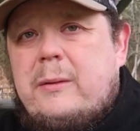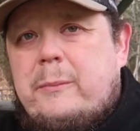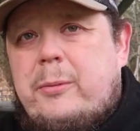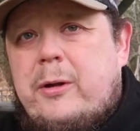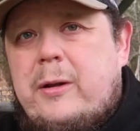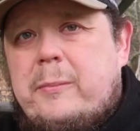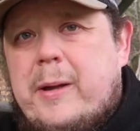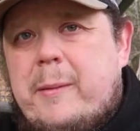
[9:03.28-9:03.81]

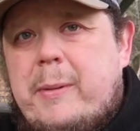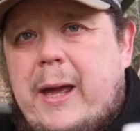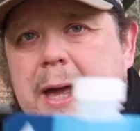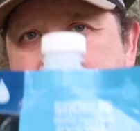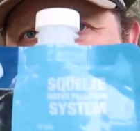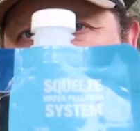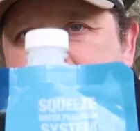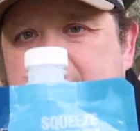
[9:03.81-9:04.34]
put it in my
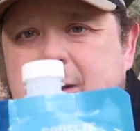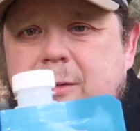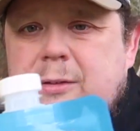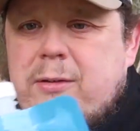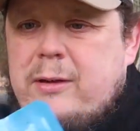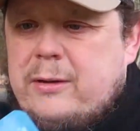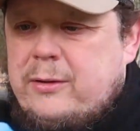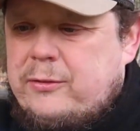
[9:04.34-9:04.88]
bag,
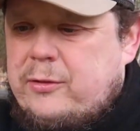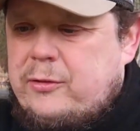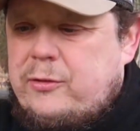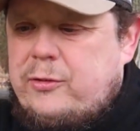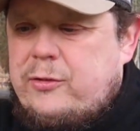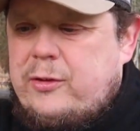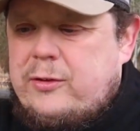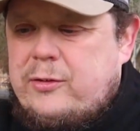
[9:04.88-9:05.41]
because you know, it's
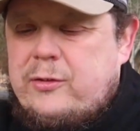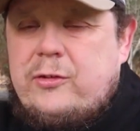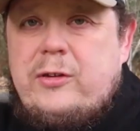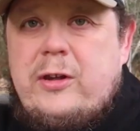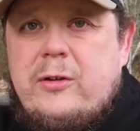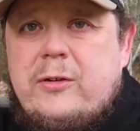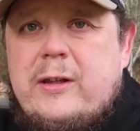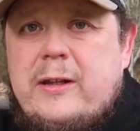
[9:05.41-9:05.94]
a
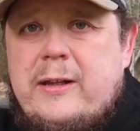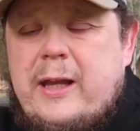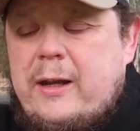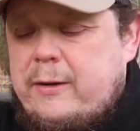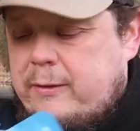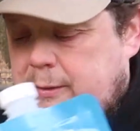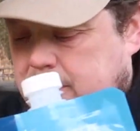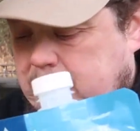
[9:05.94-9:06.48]
sealed
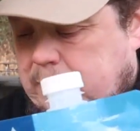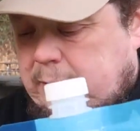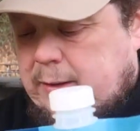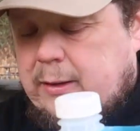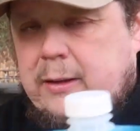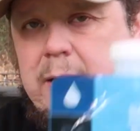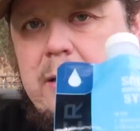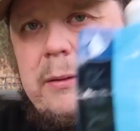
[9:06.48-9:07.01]
container,
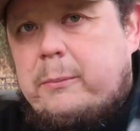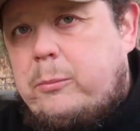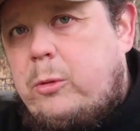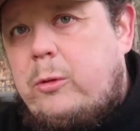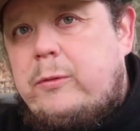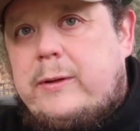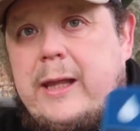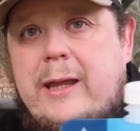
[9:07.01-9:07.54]

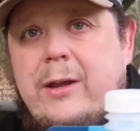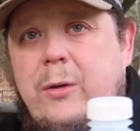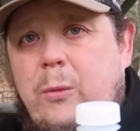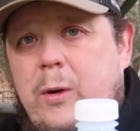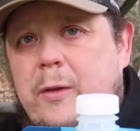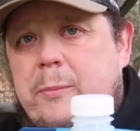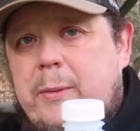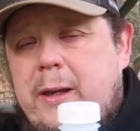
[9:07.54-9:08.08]
take it
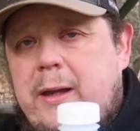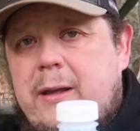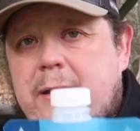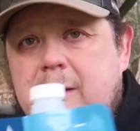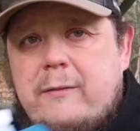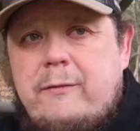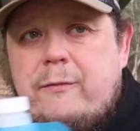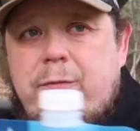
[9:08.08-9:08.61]
with me,
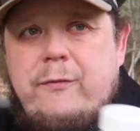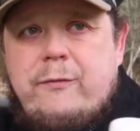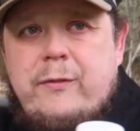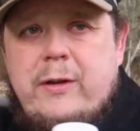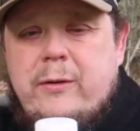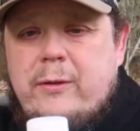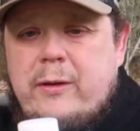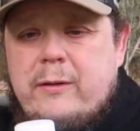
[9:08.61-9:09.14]
and then
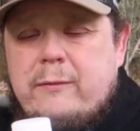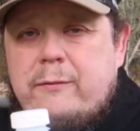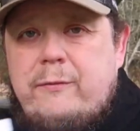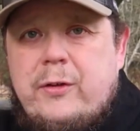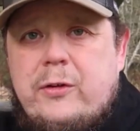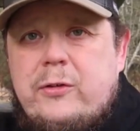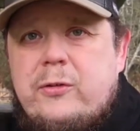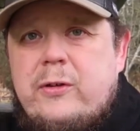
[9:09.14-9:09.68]
you know, either
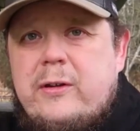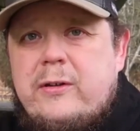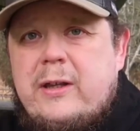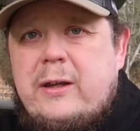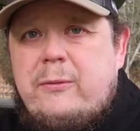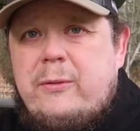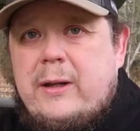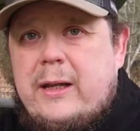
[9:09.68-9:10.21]
filter it
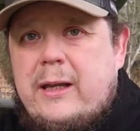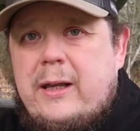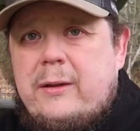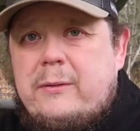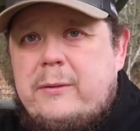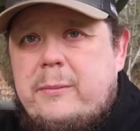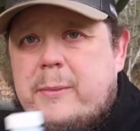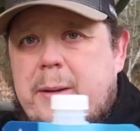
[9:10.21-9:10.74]
like when I
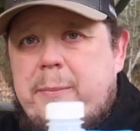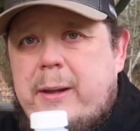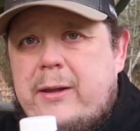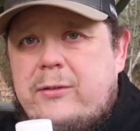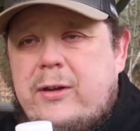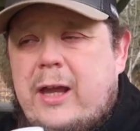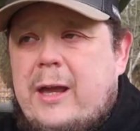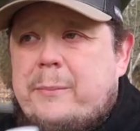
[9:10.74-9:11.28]
get to my
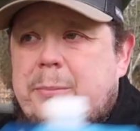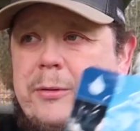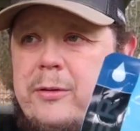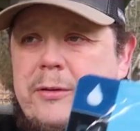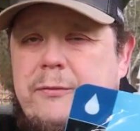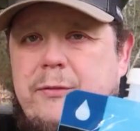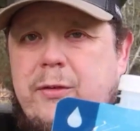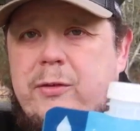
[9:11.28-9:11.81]
base camp, or
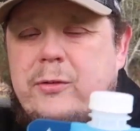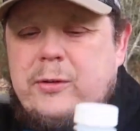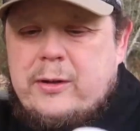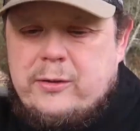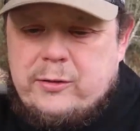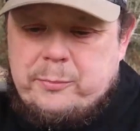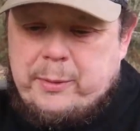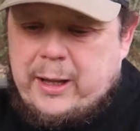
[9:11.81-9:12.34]
just filter it
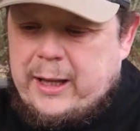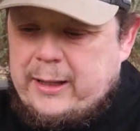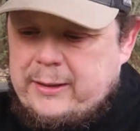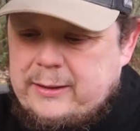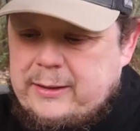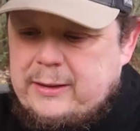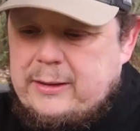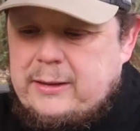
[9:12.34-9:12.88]
on the spot.
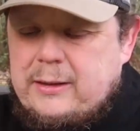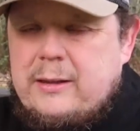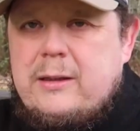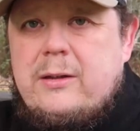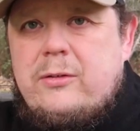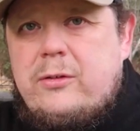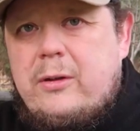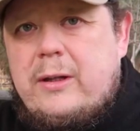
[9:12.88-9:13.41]

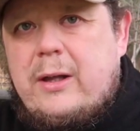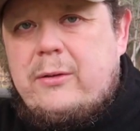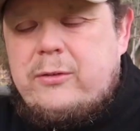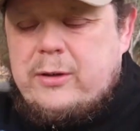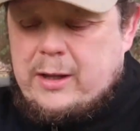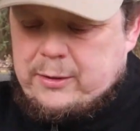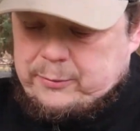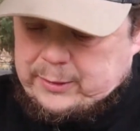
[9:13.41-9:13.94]
So that was
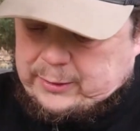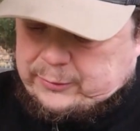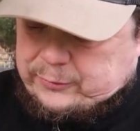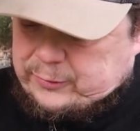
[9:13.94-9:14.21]
kind of what I was